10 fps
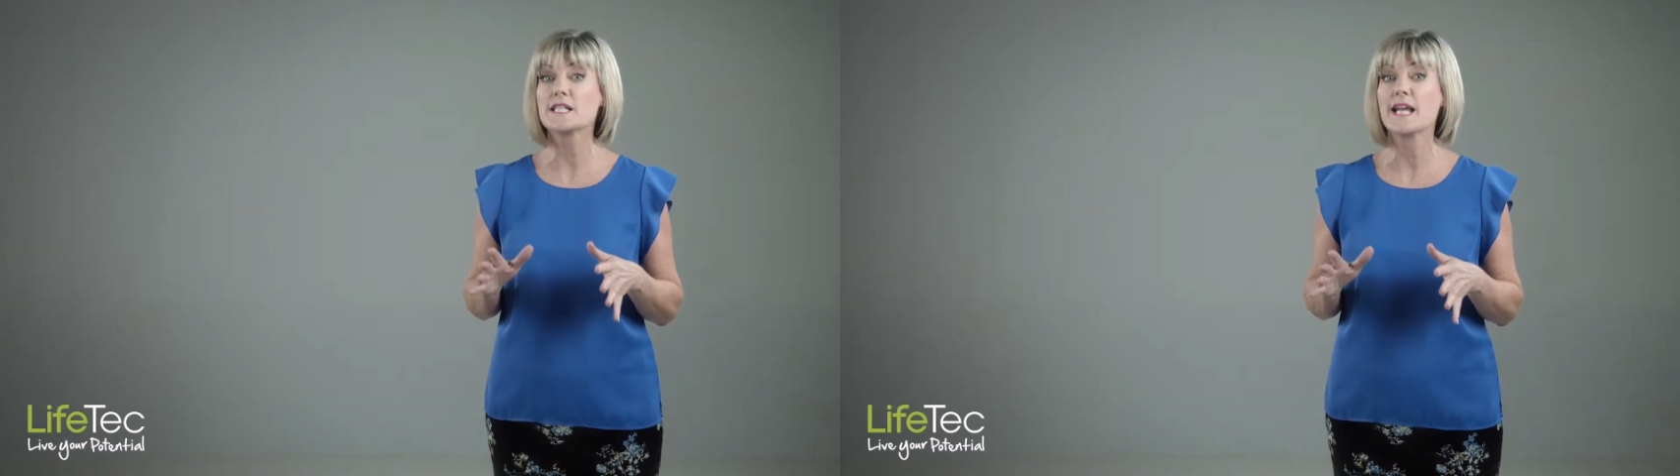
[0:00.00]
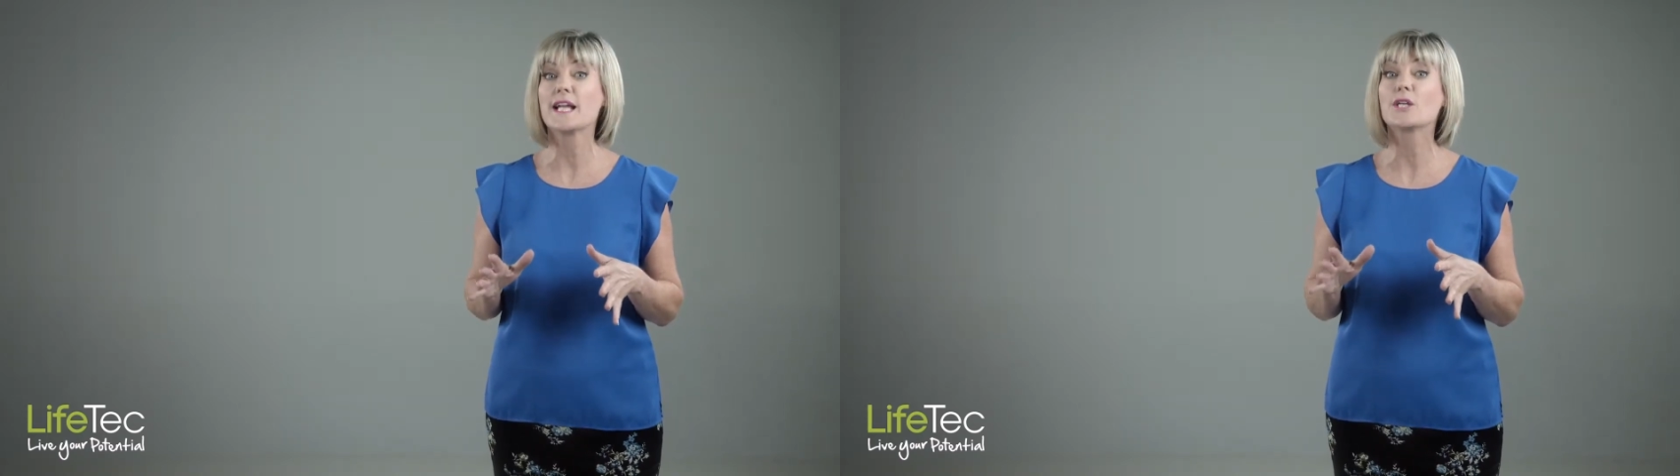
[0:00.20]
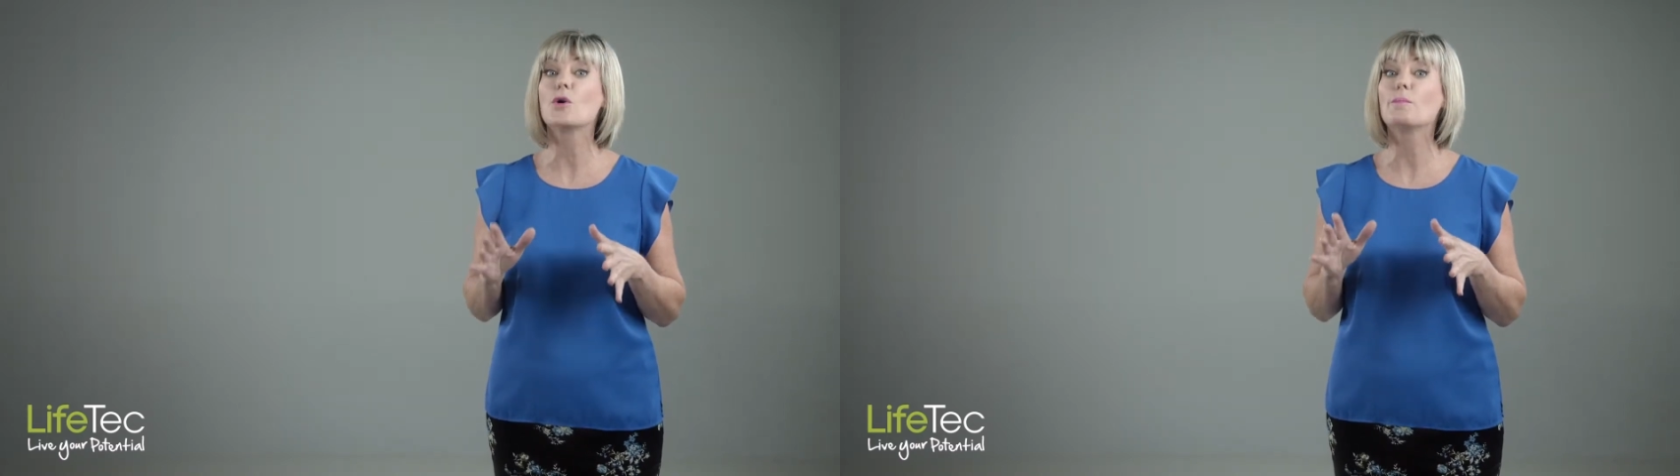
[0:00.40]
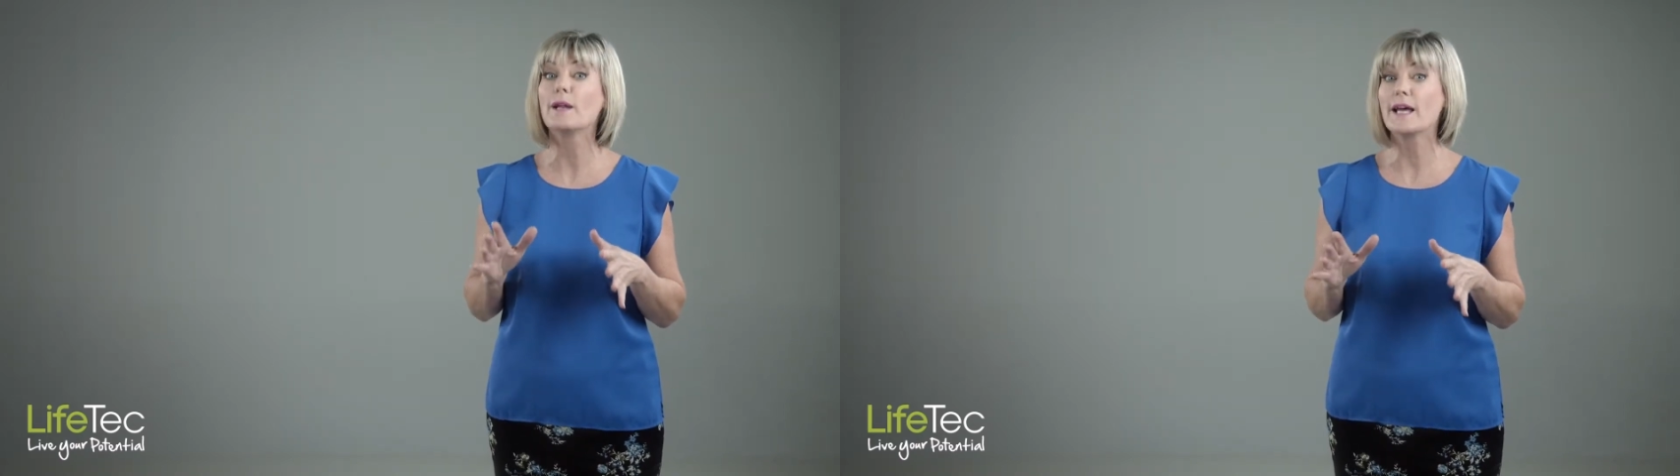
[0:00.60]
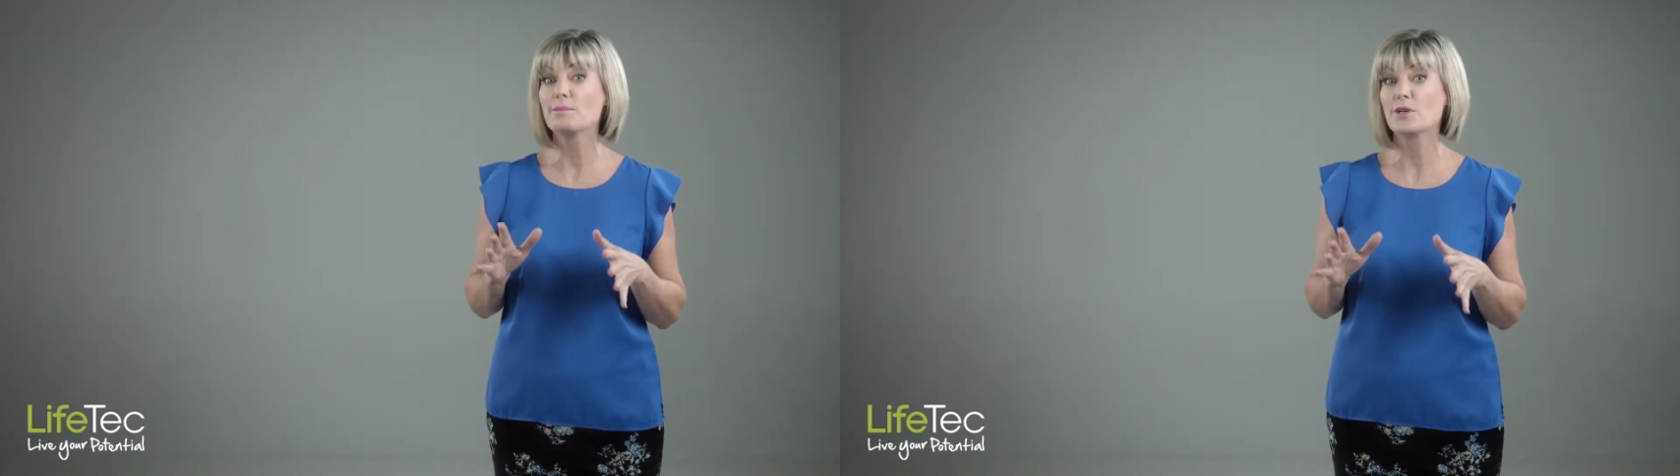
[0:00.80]
take your
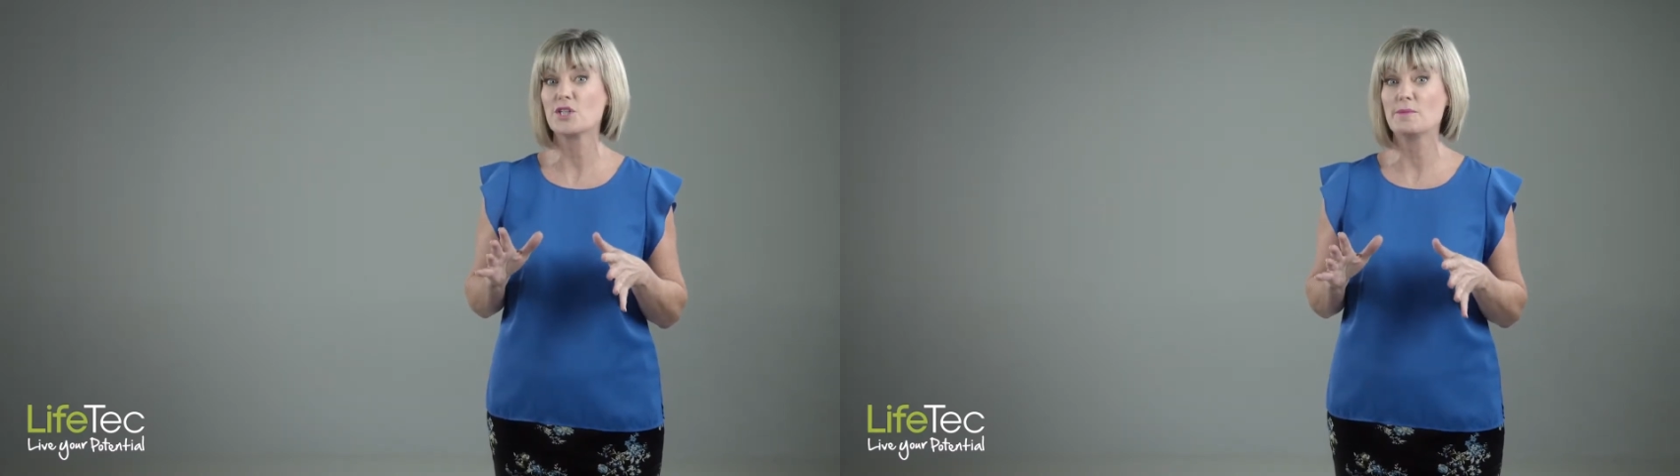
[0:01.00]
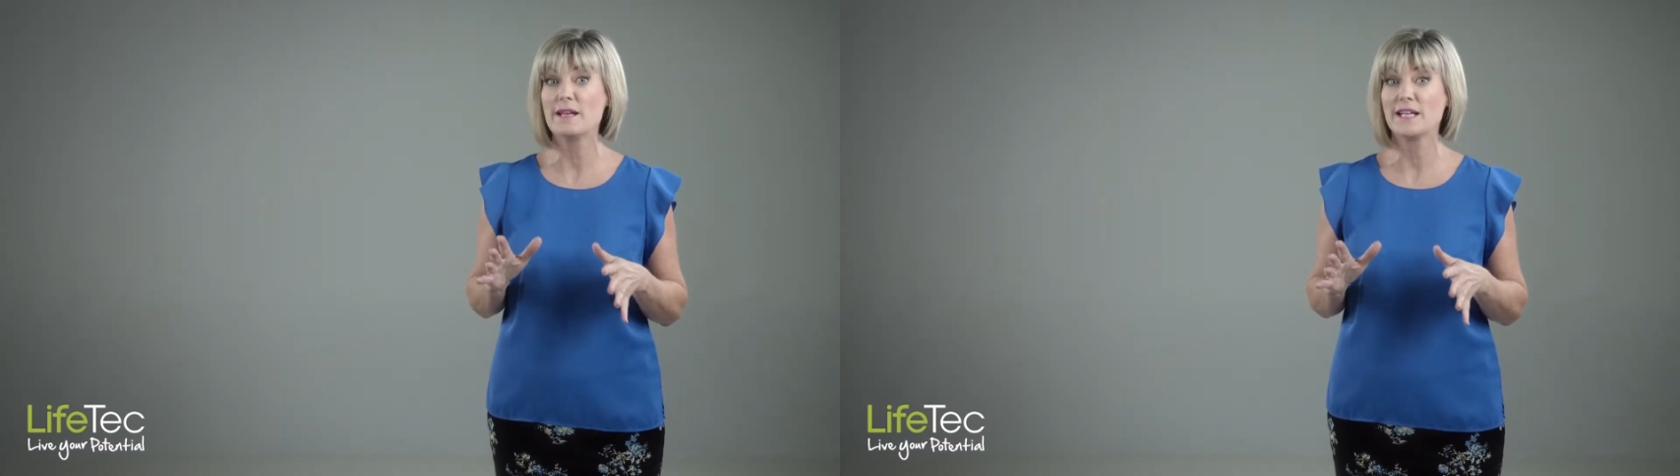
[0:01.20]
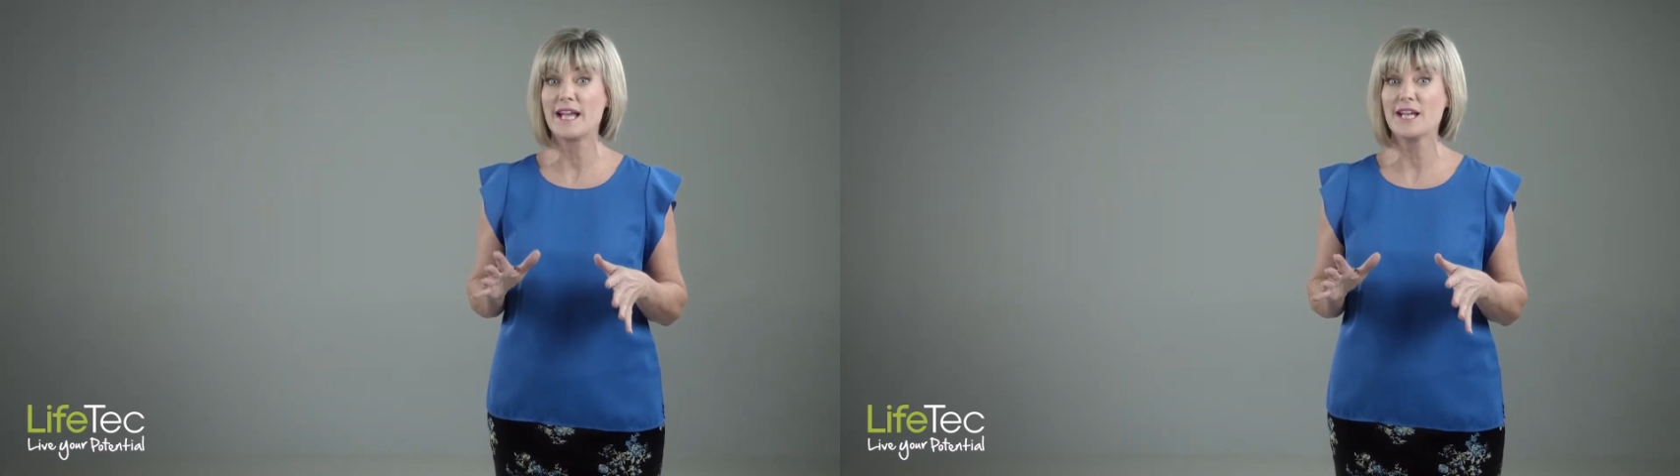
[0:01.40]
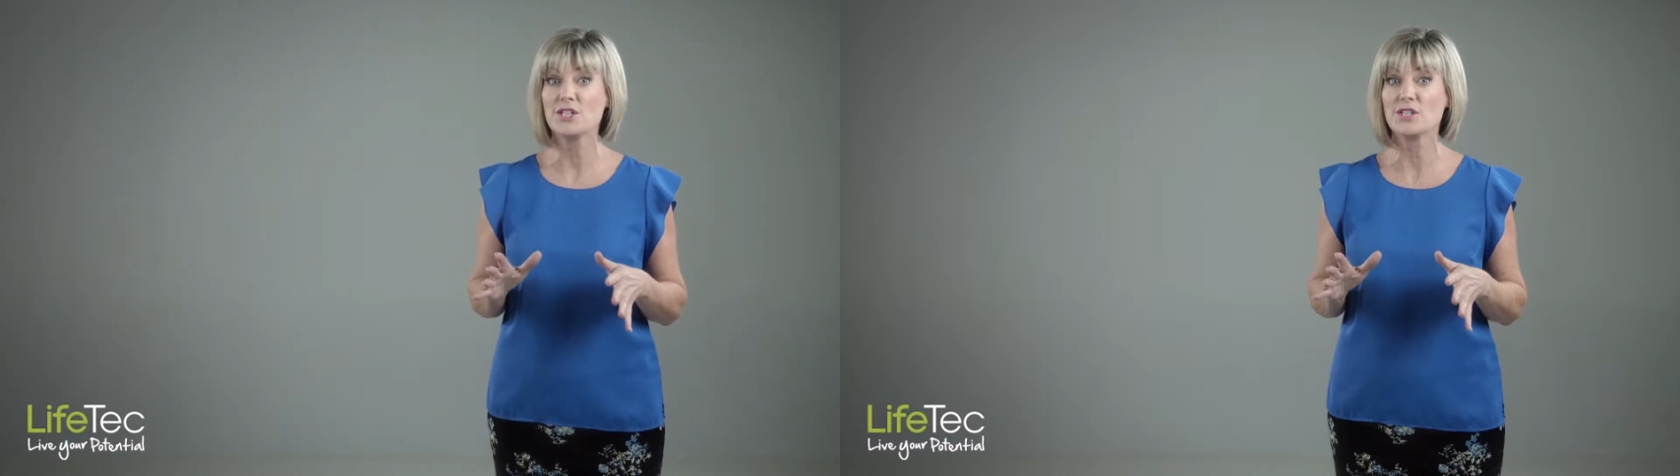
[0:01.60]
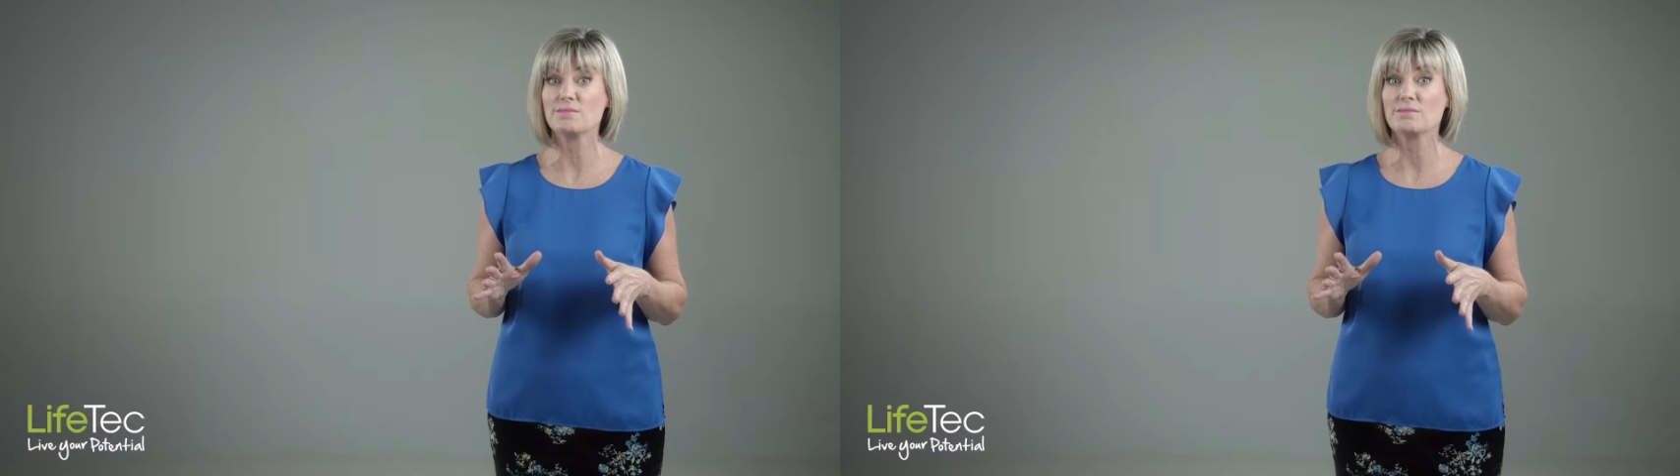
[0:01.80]
blood pressure
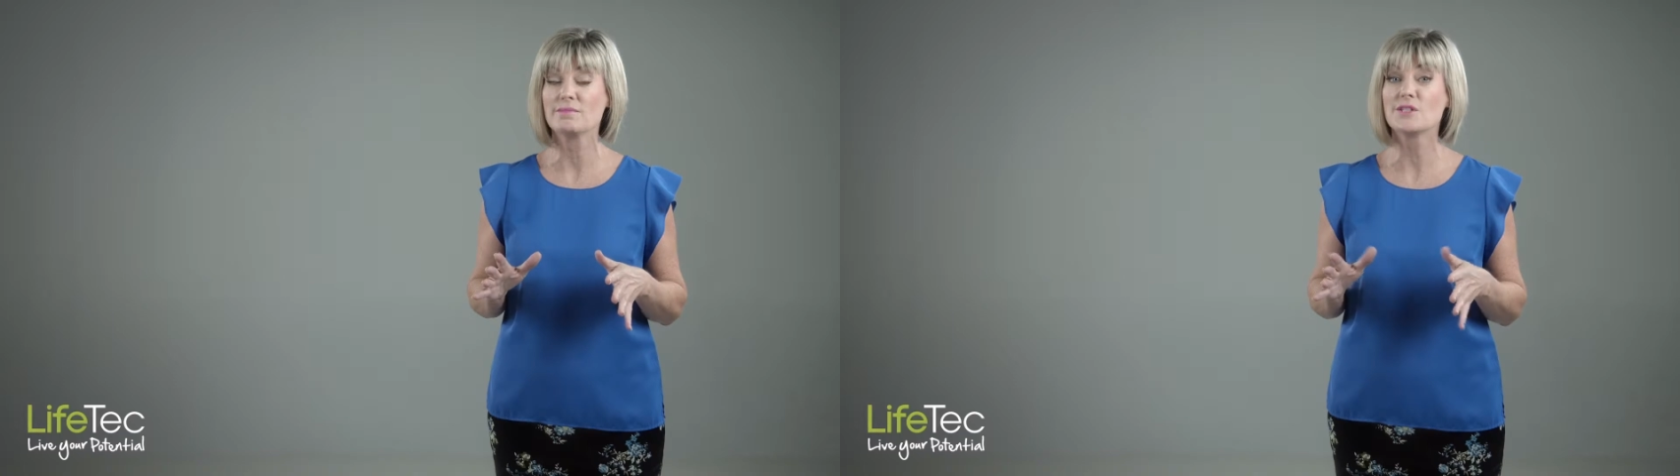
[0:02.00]
medication